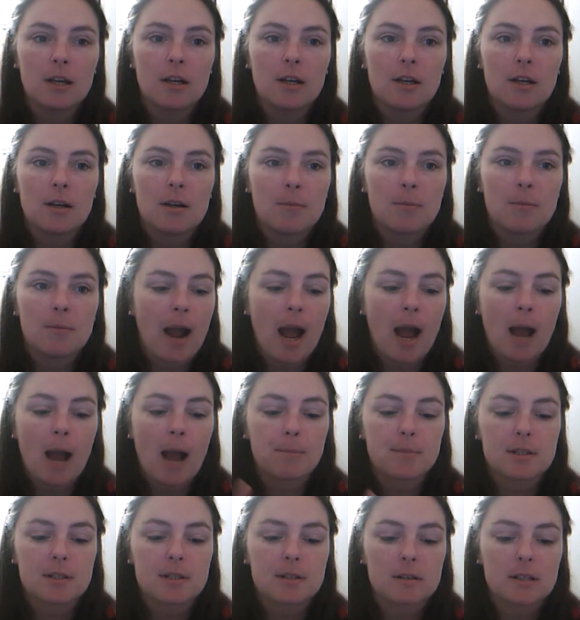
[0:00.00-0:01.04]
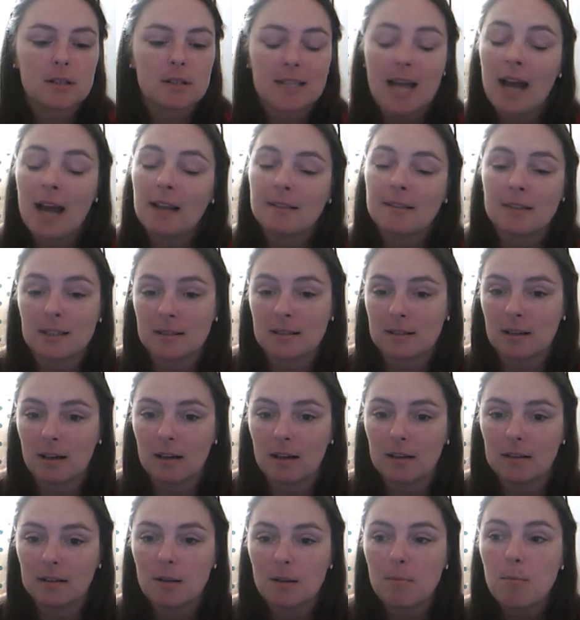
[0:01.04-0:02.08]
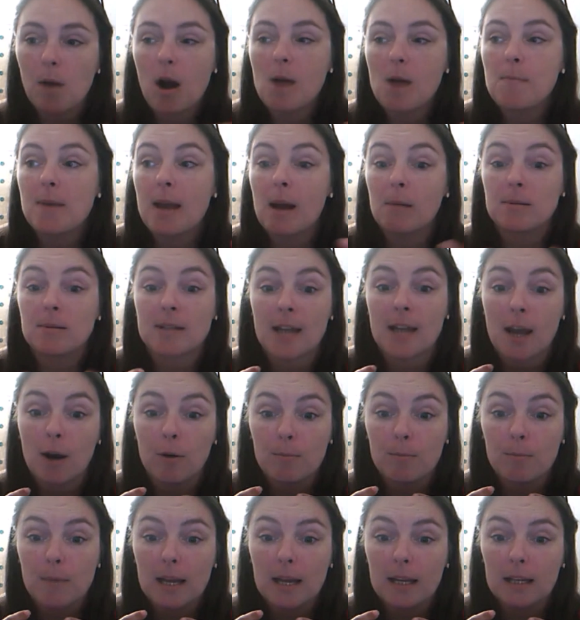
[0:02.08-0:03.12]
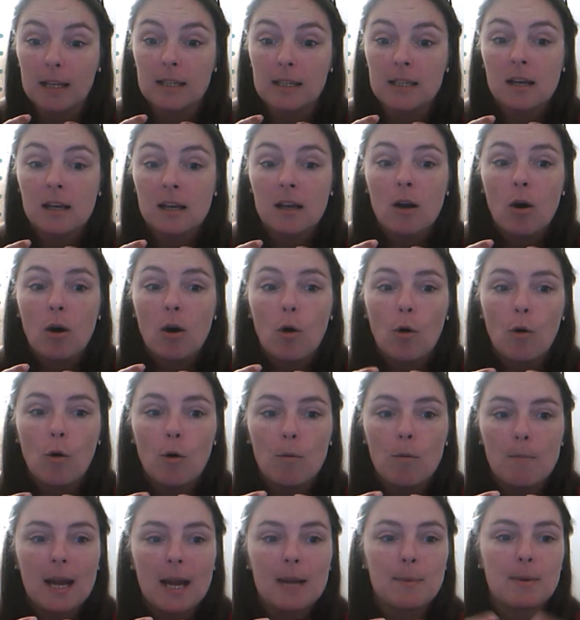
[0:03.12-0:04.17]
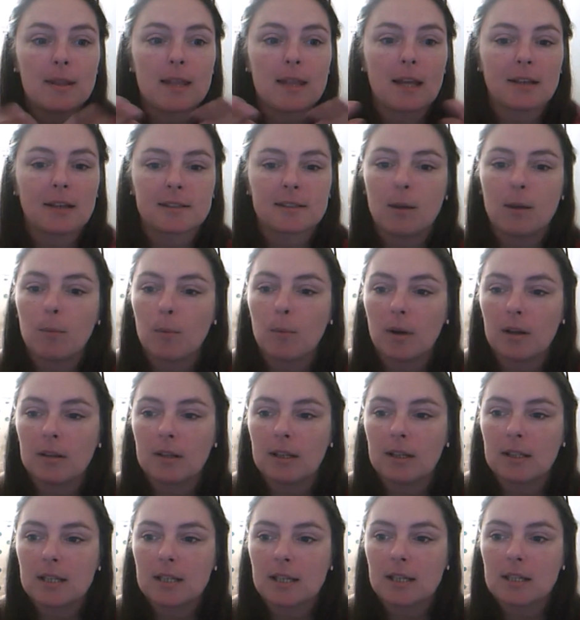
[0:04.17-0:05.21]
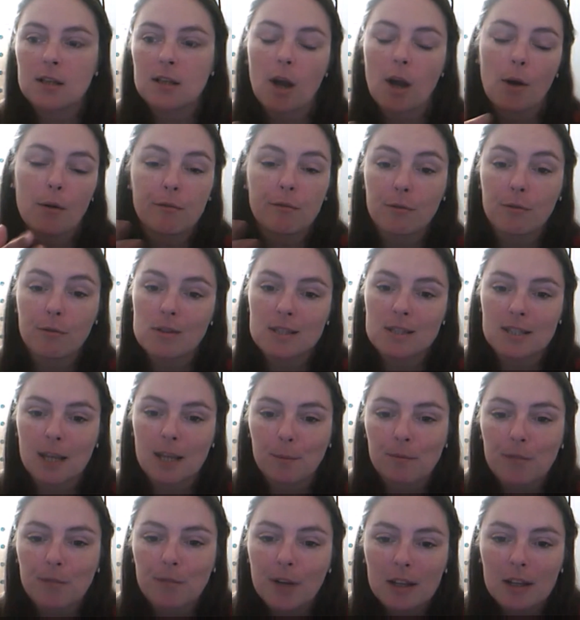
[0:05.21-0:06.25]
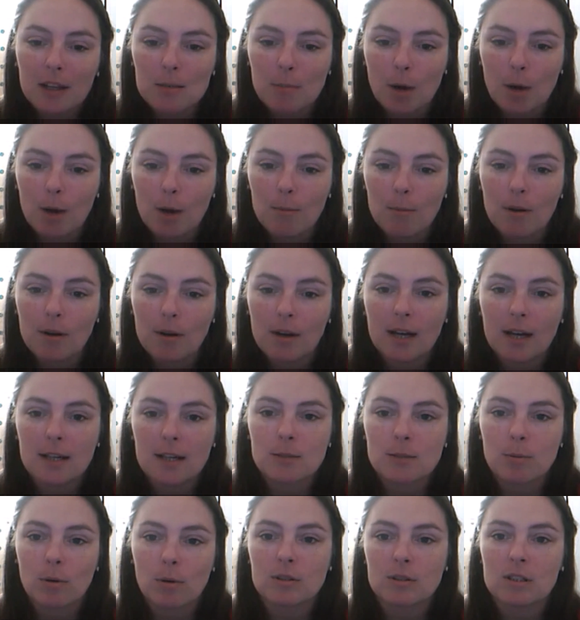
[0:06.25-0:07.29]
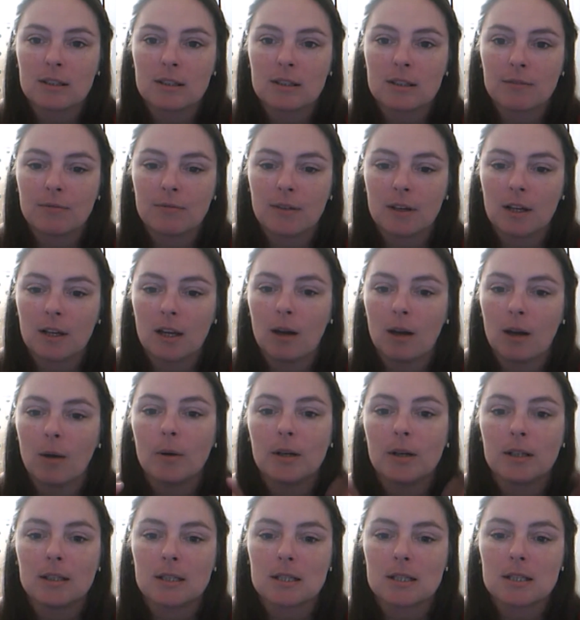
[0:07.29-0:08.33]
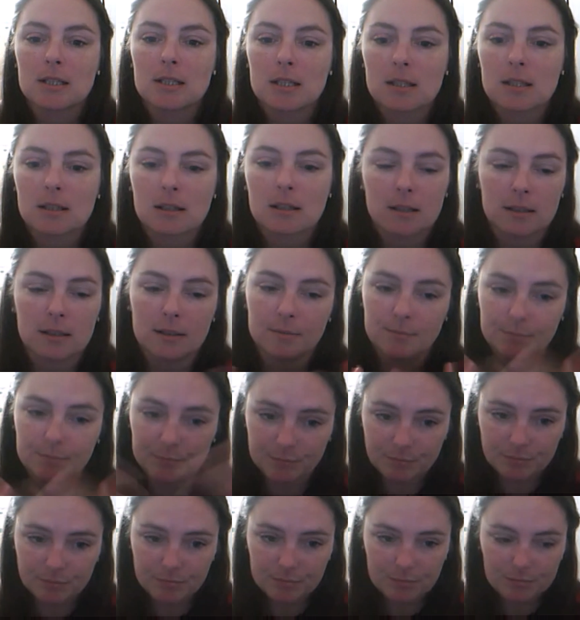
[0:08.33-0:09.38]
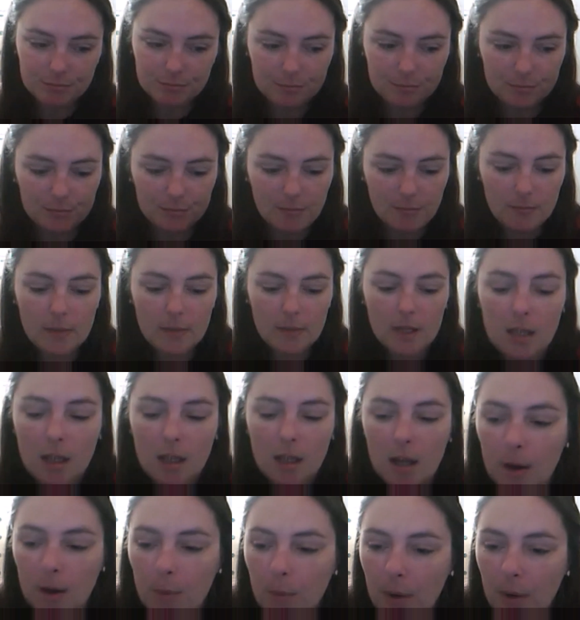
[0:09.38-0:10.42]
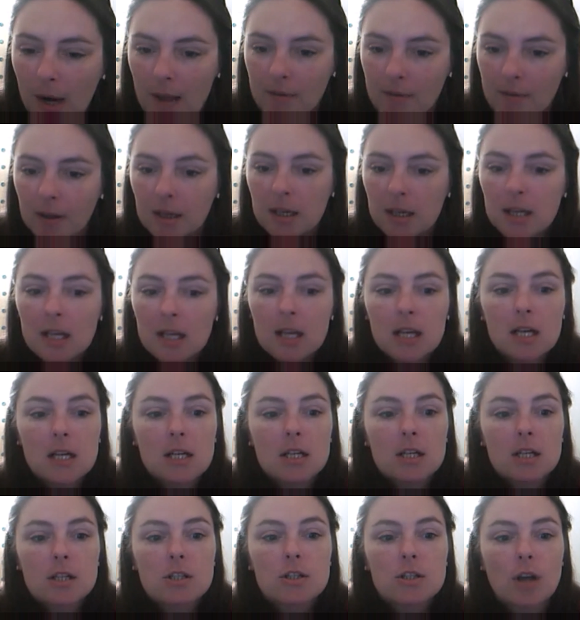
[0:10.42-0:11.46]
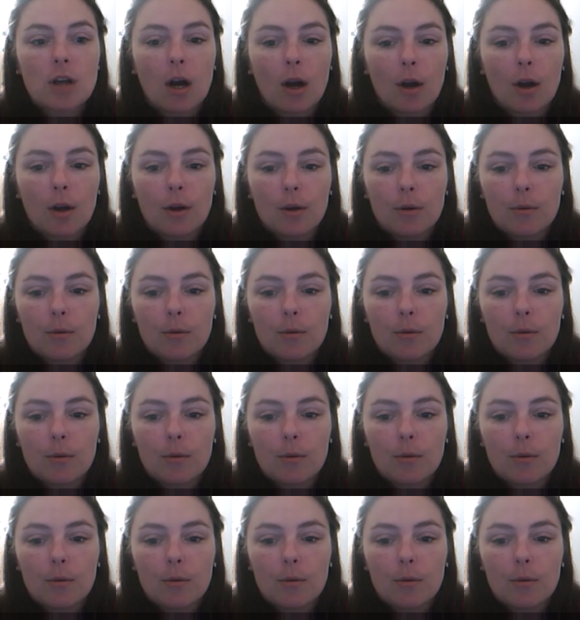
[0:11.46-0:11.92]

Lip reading: perhaps, that's had this done, that might be able to help me, or maybe there's someone that is going through the same thing at the moment and is watching this video and can, you know, whatever. So